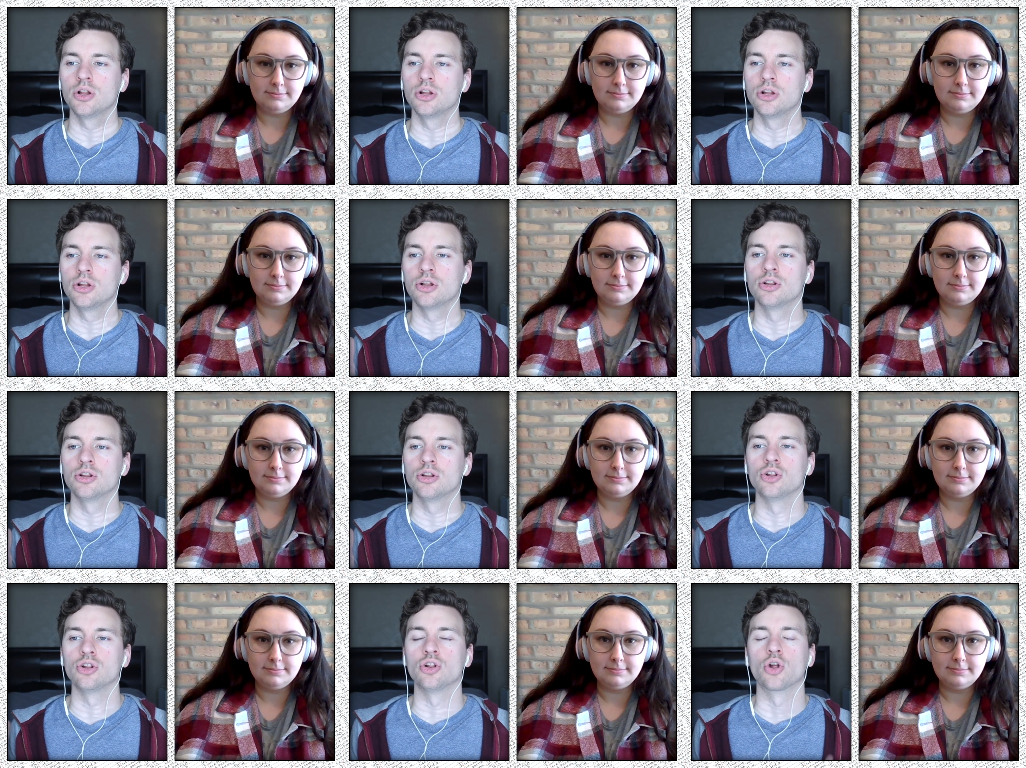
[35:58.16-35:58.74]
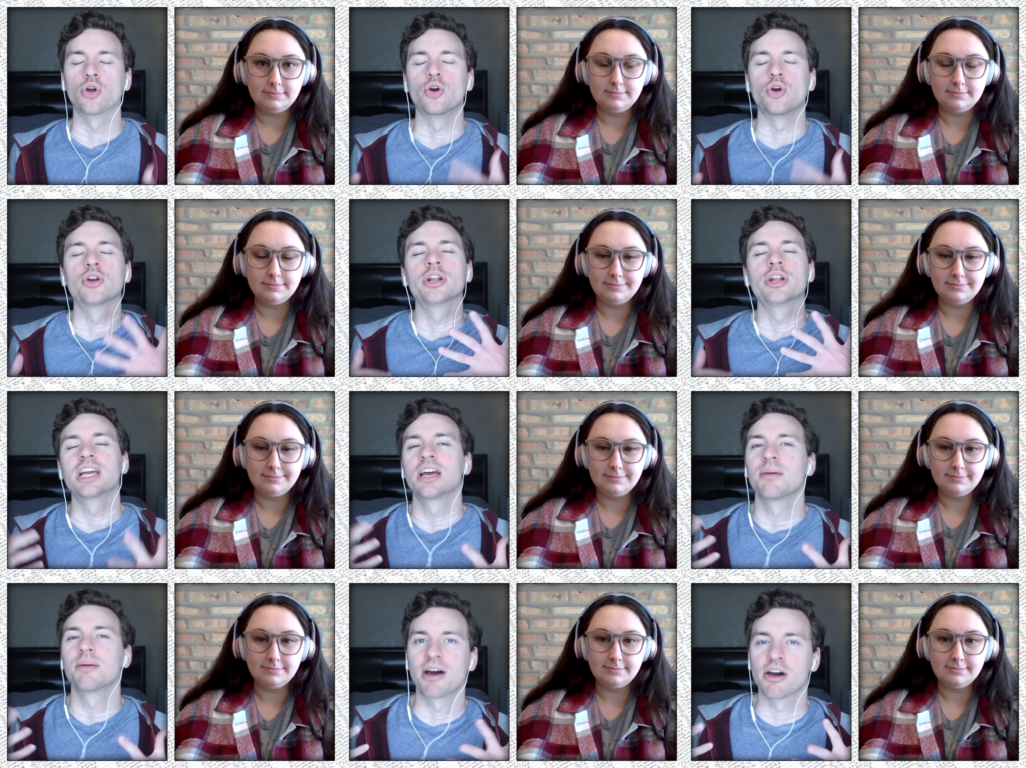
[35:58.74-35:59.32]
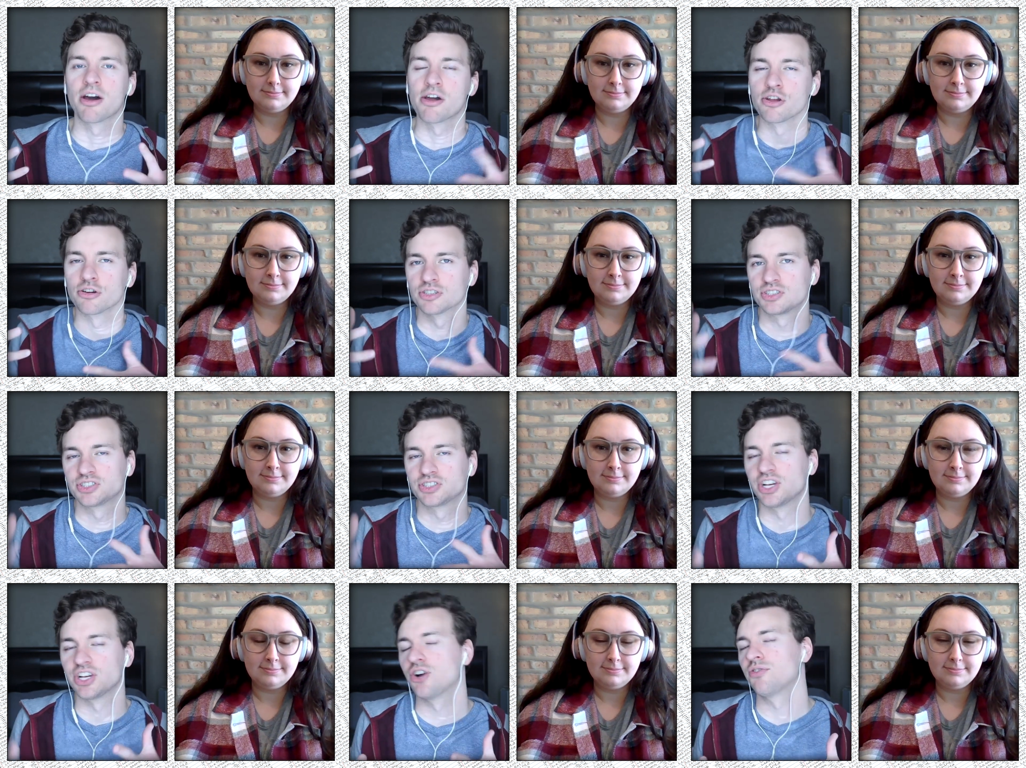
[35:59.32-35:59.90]
Speaker 1: learning about
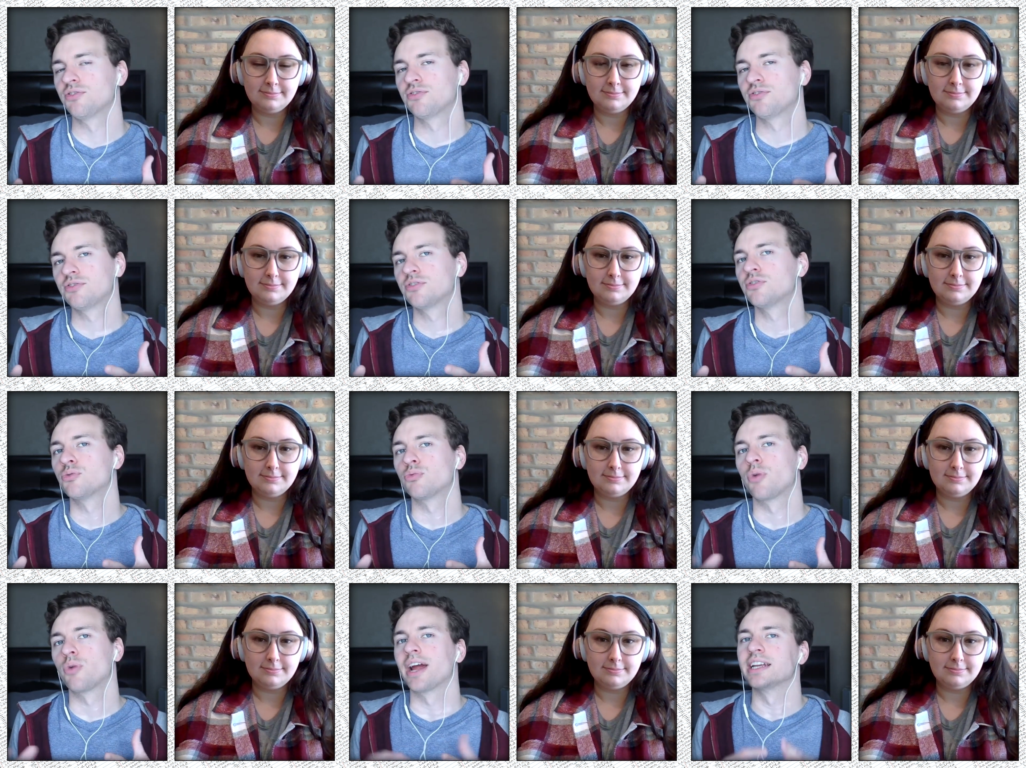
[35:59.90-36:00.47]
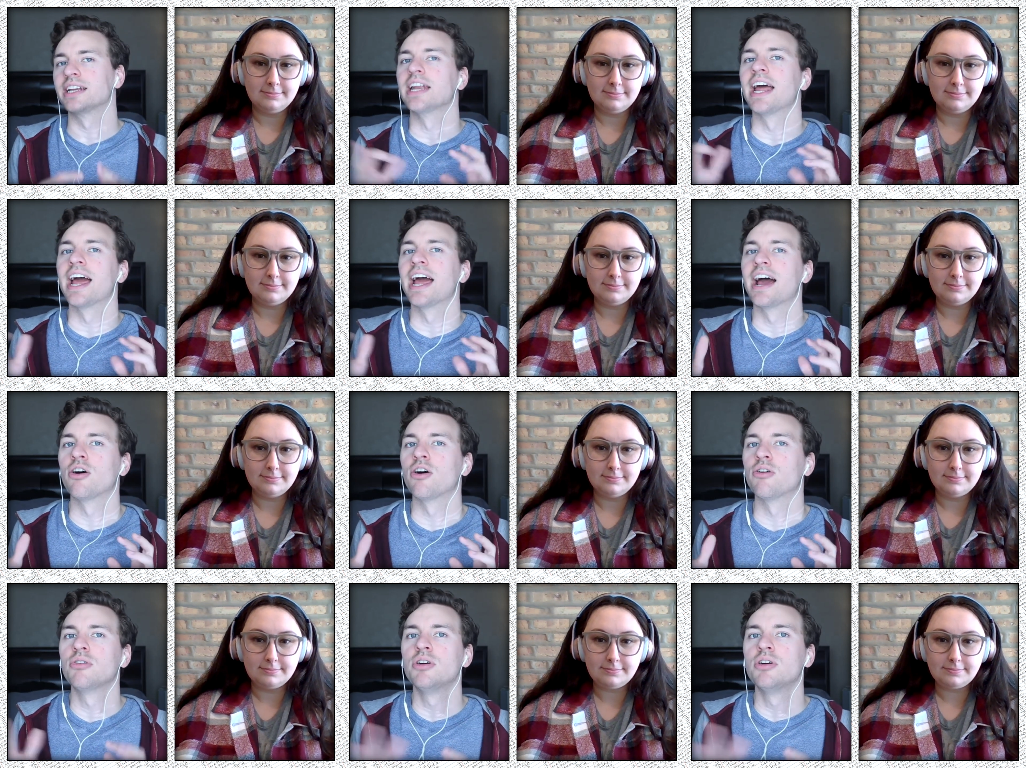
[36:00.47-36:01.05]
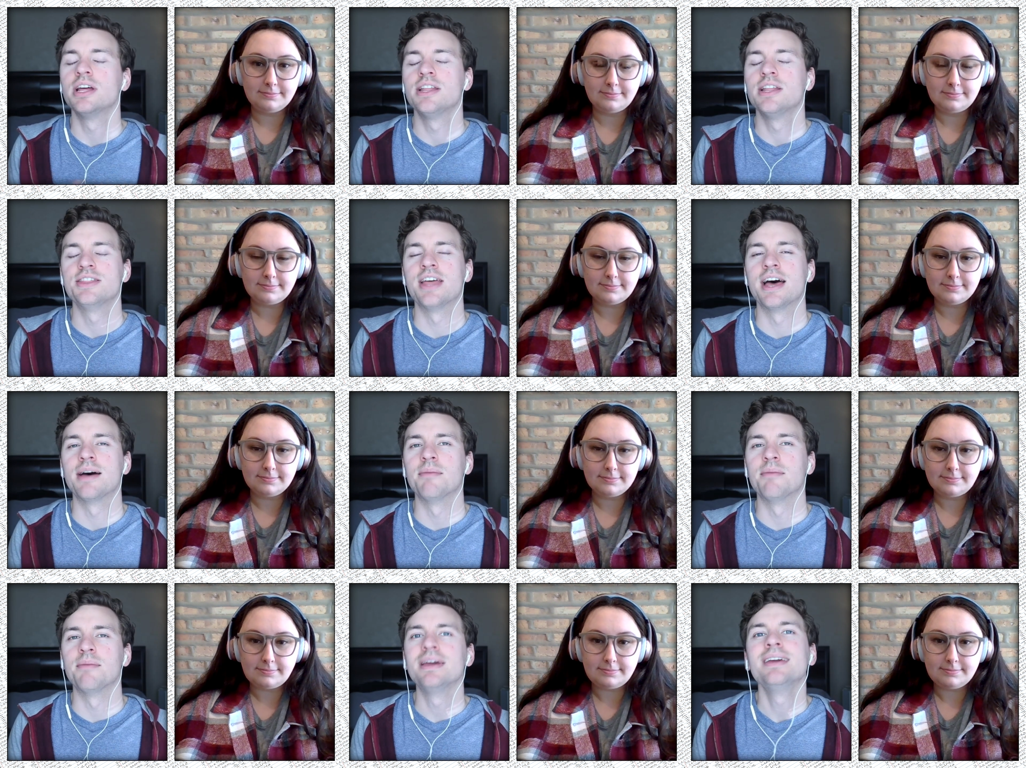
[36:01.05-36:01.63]
yourself right now
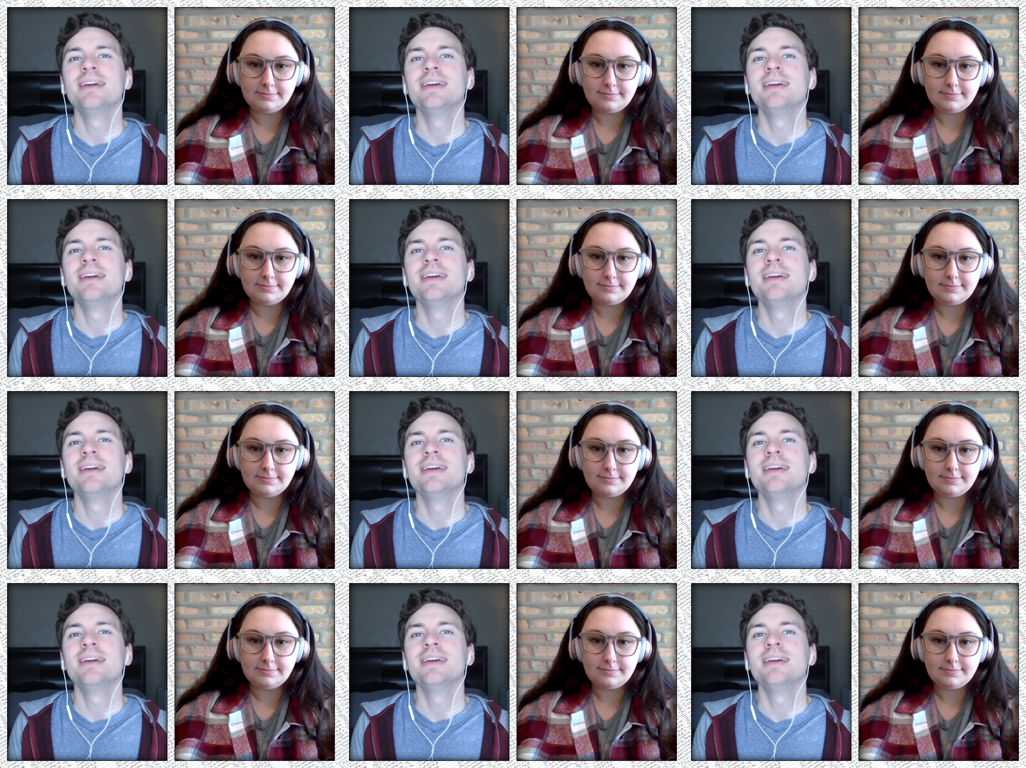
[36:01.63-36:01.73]
that maybe